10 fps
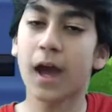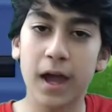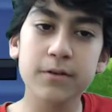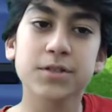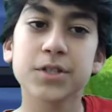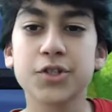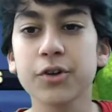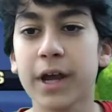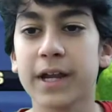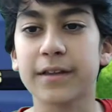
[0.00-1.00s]
It was a
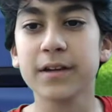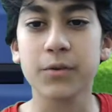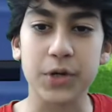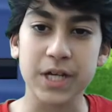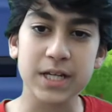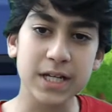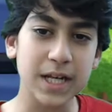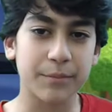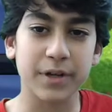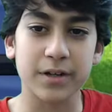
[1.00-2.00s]
trade, I think what he did,
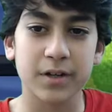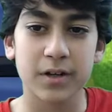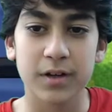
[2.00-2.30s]
I mean,